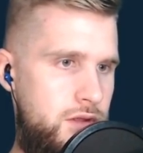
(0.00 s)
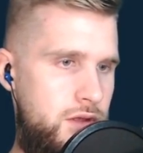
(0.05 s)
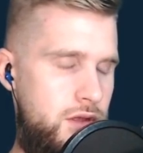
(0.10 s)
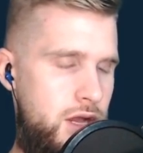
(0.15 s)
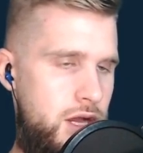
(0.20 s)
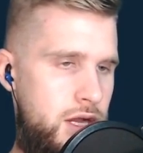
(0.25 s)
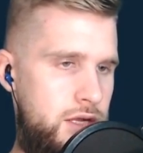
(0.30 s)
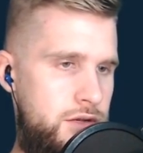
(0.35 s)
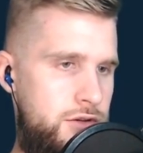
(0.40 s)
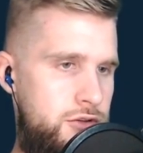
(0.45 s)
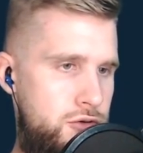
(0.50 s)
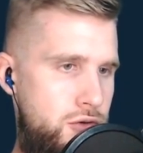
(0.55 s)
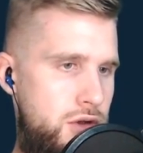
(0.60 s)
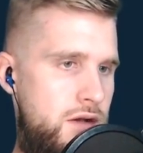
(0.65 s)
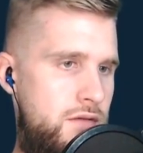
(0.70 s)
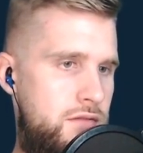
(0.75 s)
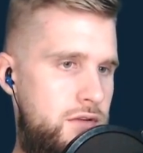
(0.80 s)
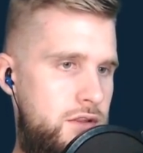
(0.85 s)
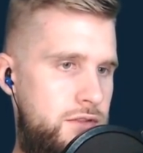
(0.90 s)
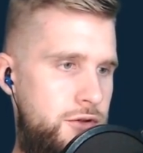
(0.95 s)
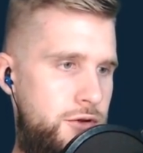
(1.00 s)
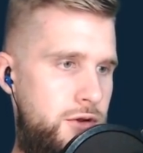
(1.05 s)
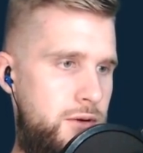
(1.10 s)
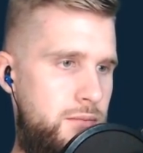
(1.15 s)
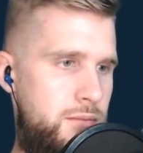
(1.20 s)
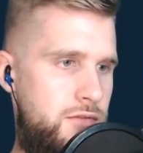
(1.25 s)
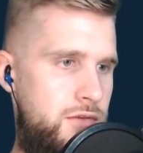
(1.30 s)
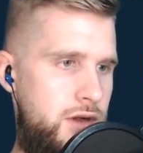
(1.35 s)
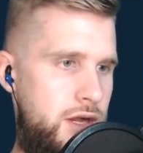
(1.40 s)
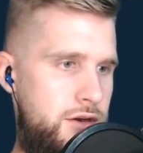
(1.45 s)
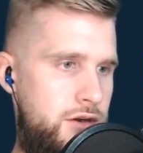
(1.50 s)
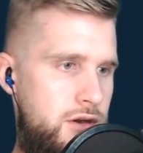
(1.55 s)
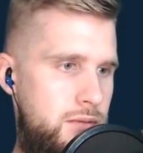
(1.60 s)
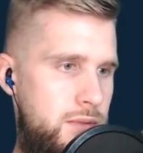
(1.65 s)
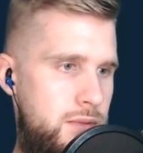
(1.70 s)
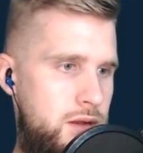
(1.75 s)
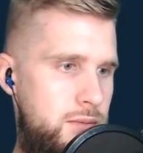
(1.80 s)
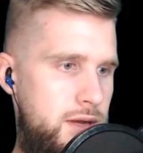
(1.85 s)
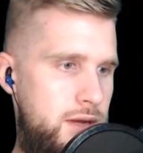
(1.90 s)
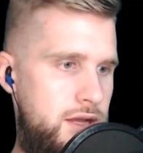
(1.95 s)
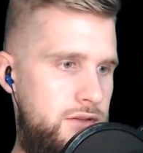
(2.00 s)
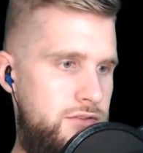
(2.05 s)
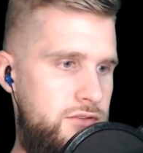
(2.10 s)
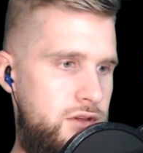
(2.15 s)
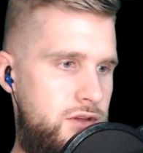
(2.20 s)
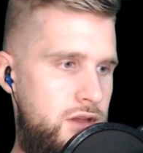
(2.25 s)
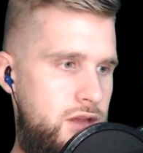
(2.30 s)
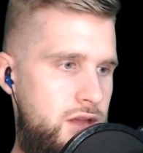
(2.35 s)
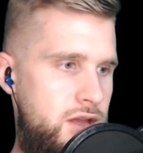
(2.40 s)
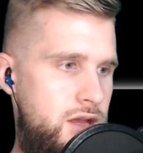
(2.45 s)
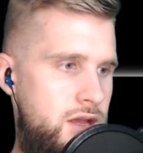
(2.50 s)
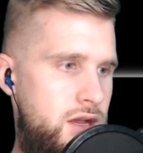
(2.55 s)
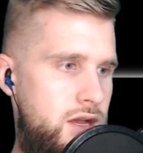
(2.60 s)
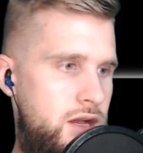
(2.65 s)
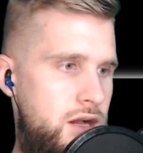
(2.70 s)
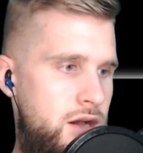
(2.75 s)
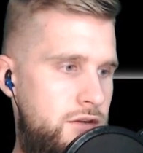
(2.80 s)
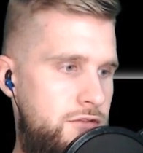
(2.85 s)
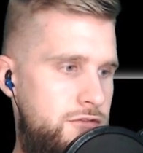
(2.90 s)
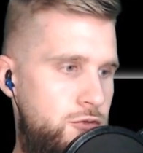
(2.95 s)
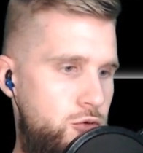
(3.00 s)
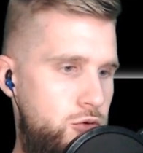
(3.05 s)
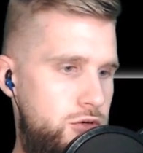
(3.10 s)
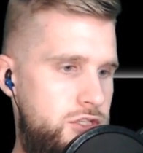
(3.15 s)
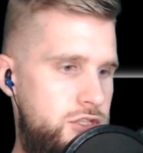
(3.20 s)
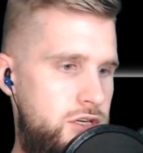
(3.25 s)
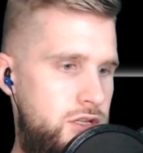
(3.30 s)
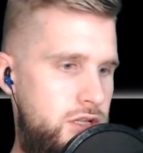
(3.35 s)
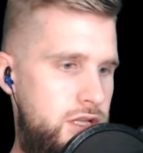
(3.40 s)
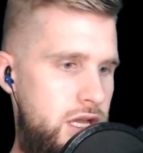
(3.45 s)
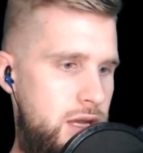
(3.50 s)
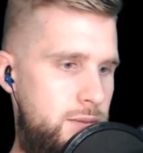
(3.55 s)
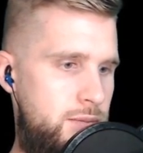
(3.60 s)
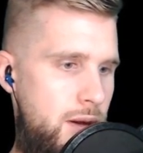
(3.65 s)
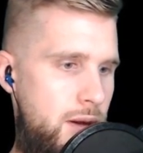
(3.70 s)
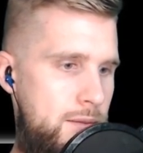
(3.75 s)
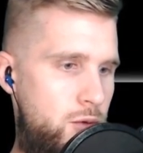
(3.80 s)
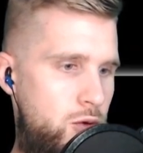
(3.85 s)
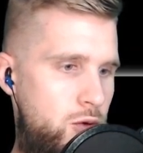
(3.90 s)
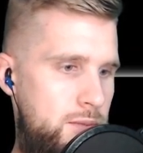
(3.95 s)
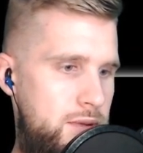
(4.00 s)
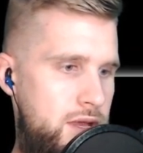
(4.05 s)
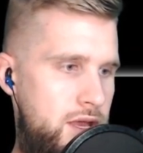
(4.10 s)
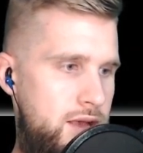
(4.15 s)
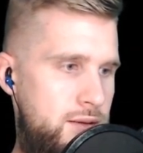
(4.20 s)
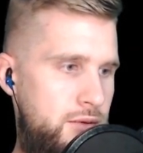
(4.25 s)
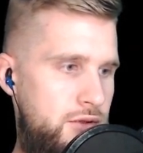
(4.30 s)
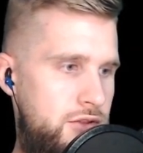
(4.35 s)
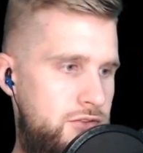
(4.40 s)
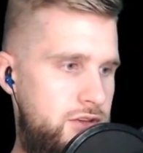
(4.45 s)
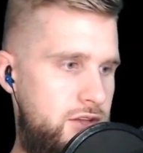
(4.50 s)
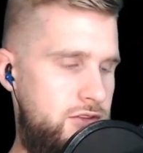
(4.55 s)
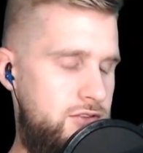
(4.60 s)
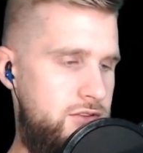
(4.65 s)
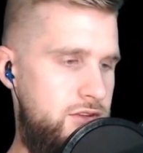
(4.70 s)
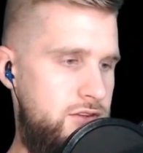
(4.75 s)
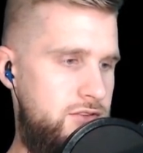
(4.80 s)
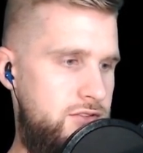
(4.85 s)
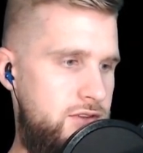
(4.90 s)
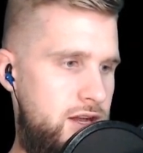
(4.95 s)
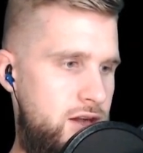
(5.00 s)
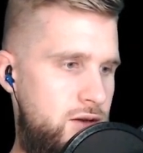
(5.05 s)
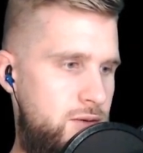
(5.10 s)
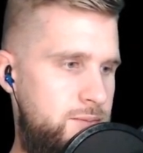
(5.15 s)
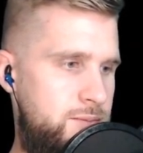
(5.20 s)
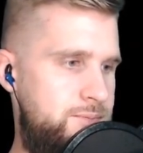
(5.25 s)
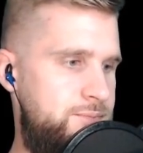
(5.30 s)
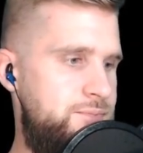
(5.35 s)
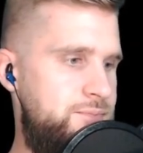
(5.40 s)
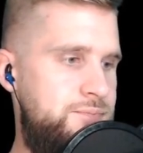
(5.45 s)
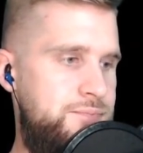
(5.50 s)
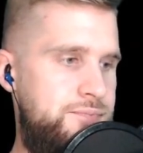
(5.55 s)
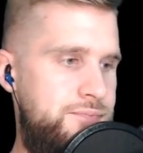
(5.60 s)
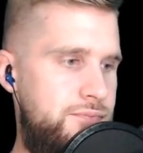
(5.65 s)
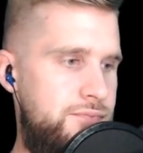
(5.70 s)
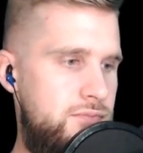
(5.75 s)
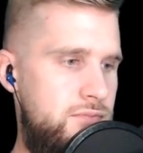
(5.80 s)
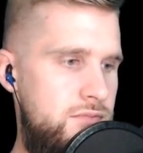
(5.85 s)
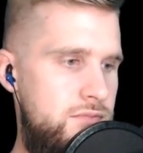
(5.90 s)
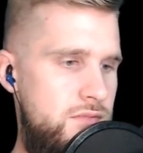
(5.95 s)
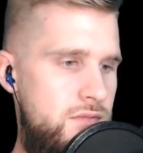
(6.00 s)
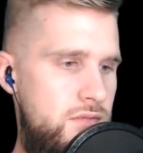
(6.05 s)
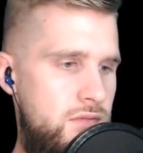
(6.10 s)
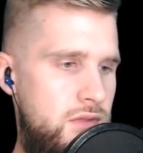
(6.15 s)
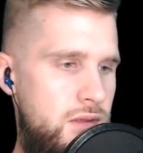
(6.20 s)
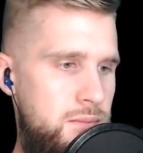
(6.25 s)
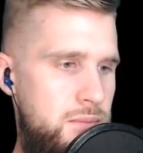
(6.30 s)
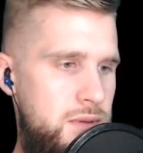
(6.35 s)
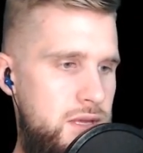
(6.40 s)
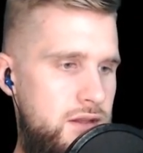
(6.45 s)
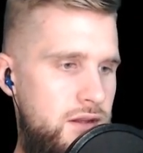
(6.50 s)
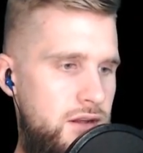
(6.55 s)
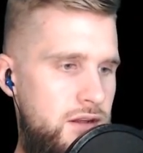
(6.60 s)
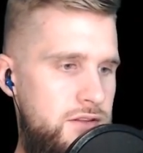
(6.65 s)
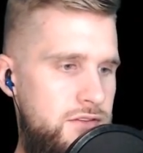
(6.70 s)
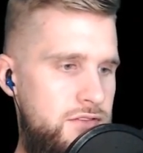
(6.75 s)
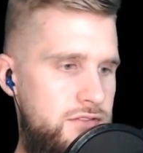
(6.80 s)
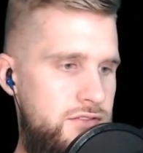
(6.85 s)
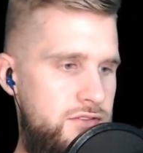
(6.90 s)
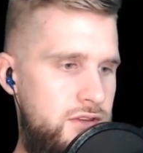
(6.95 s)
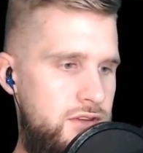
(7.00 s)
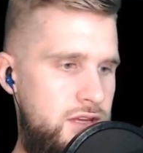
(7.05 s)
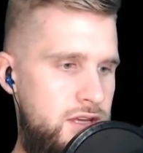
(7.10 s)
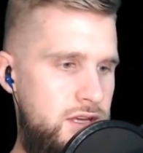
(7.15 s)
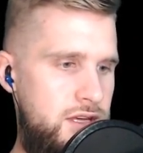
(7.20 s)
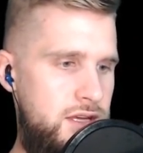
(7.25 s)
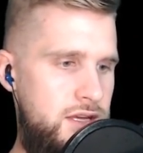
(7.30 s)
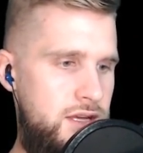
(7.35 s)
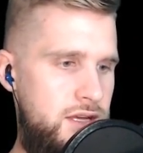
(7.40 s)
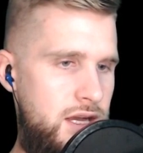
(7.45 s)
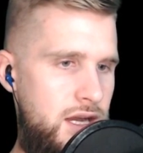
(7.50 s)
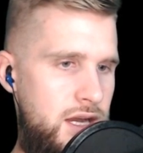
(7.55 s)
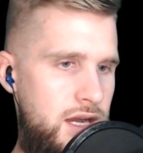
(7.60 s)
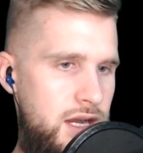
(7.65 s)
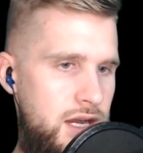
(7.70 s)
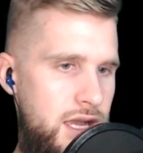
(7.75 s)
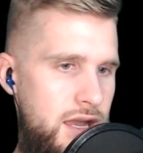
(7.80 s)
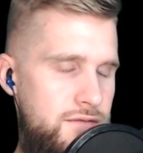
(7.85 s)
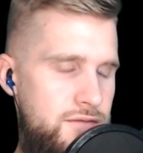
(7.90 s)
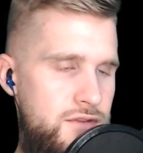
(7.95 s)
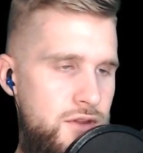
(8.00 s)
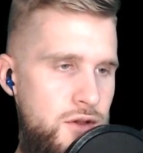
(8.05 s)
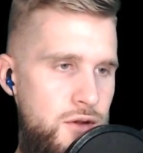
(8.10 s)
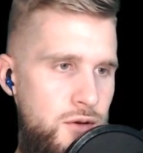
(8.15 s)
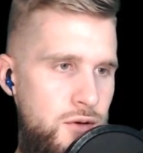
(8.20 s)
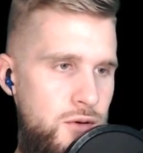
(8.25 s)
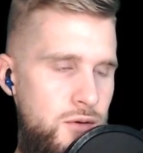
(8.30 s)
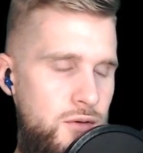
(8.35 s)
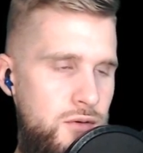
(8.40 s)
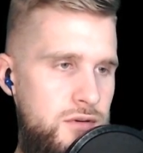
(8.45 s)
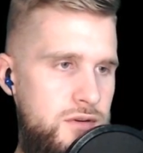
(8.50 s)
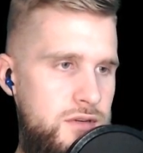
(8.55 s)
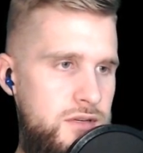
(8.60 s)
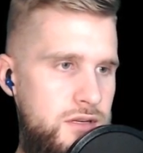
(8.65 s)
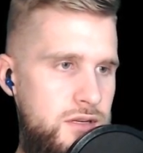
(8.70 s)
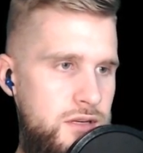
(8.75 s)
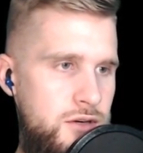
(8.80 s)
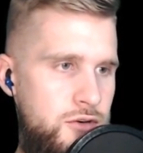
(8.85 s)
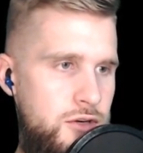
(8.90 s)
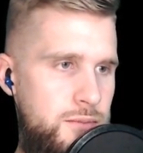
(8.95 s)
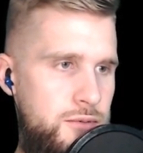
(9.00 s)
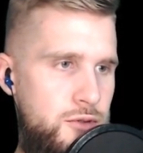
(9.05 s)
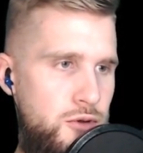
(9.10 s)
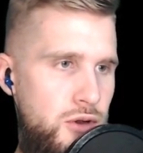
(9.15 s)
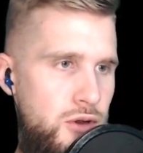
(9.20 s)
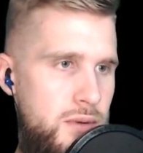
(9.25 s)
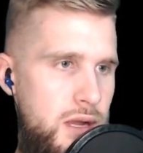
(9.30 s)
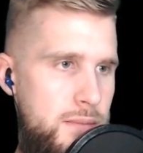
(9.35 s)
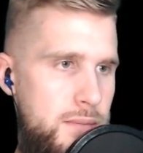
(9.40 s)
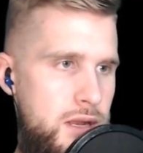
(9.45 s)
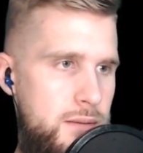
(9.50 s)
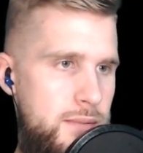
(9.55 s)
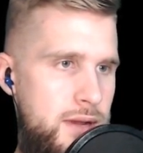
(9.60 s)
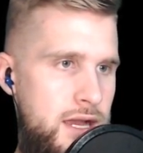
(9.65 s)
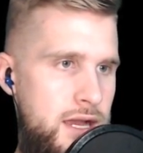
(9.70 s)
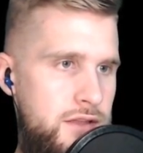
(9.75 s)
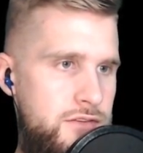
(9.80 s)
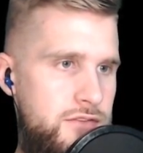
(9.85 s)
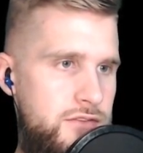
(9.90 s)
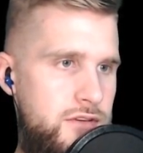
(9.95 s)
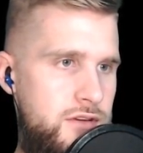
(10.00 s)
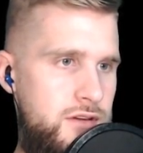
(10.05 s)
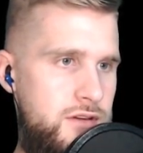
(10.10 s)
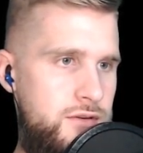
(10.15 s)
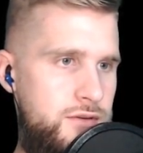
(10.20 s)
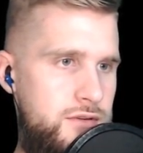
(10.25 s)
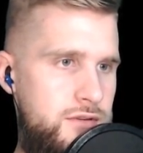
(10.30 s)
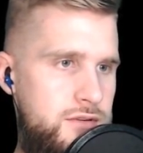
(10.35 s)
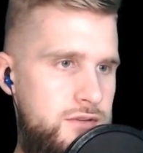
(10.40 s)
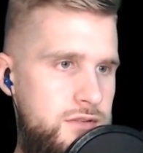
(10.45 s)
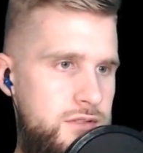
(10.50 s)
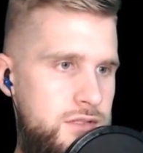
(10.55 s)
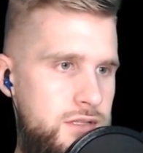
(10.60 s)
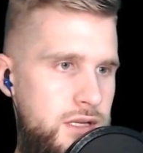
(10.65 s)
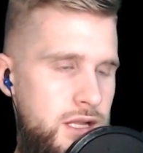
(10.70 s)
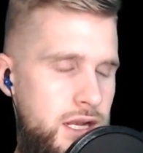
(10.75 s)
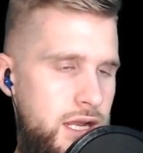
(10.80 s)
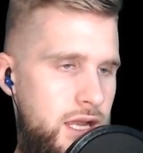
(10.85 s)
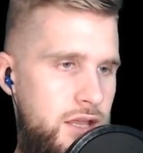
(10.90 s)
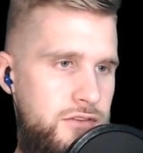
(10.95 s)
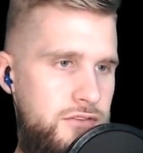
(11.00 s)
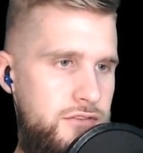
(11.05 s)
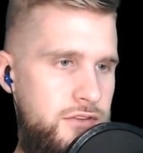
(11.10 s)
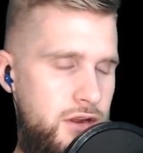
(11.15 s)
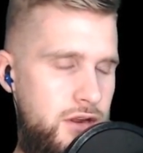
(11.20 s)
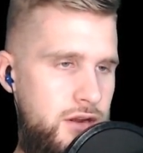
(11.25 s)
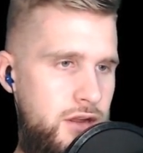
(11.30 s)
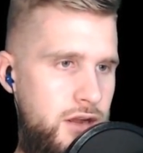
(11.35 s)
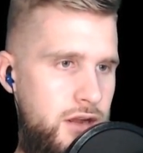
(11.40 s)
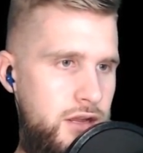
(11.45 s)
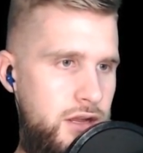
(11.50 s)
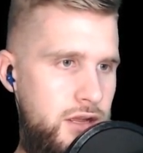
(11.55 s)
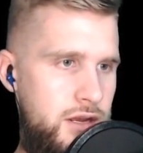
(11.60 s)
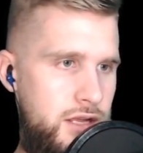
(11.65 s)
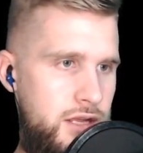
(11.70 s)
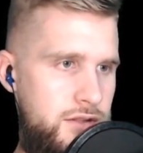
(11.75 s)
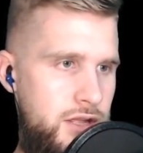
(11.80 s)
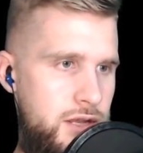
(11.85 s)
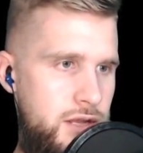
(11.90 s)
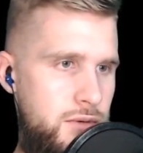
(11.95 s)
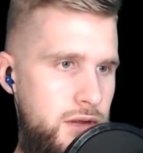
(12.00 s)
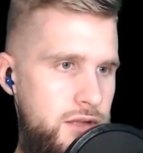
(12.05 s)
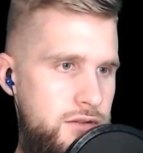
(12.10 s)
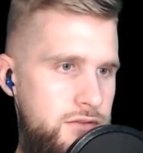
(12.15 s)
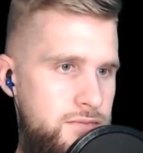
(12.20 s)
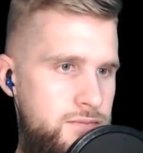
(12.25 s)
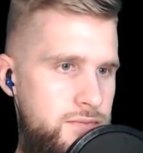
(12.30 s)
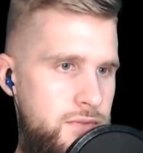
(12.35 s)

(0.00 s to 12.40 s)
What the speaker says: I do have an Ethereum provider on MetaMask. Unfortunately, I probably won't be able to test this out because I have no crypto on my MetaMask, and I guess it's not going to connect anyways.